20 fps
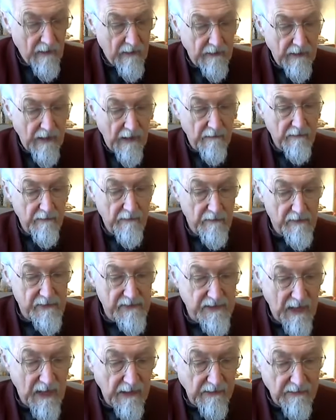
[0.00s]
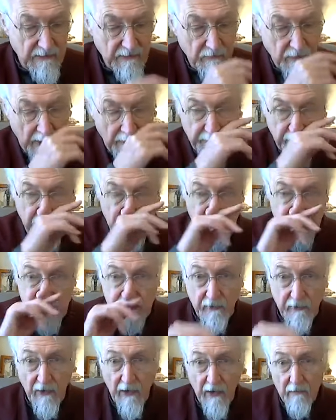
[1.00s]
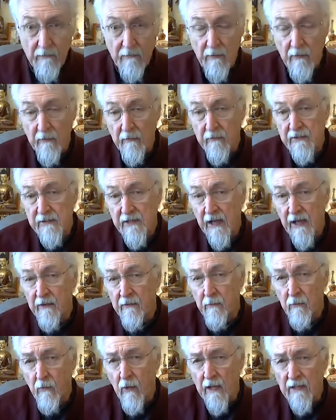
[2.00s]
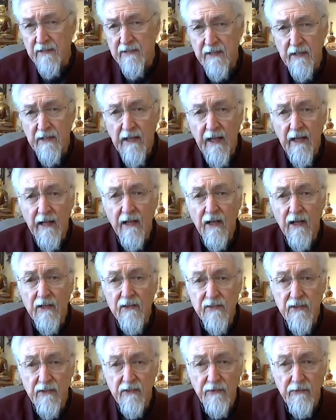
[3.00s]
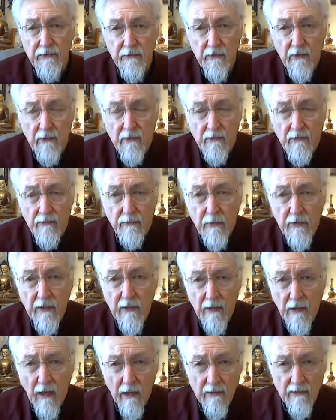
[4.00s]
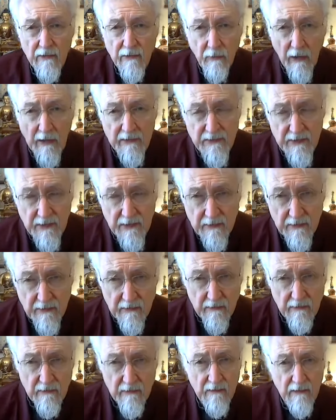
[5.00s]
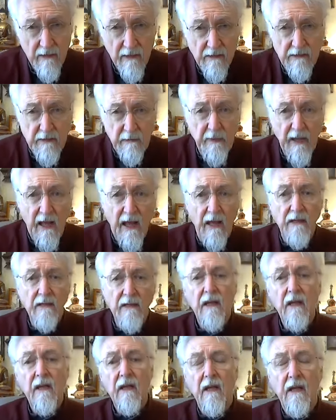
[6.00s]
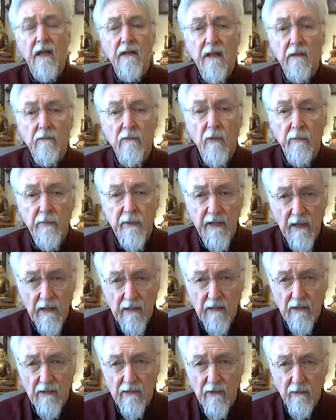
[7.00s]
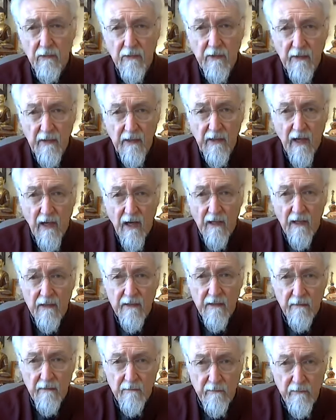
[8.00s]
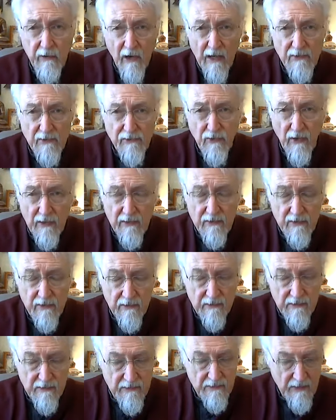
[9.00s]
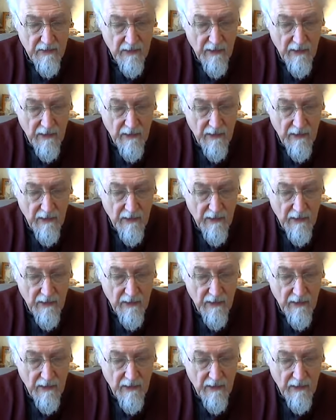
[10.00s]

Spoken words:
Now we recite the refuge prayer. We'll recite it once in English and twice in the Tibet, and then we'll begin to do the prostrations.